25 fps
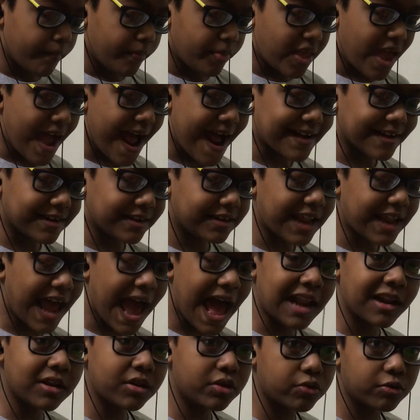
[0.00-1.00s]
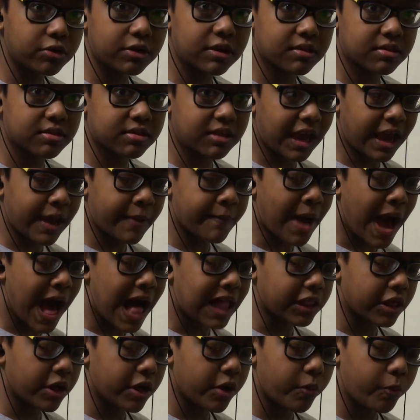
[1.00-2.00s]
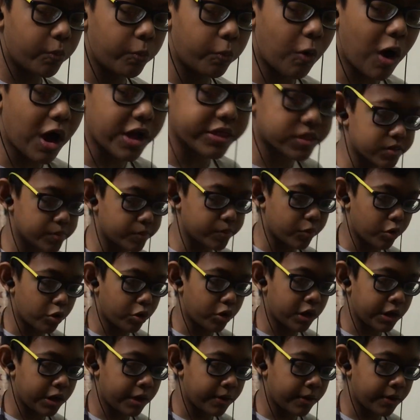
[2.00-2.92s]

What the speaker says: and then do the same as once more.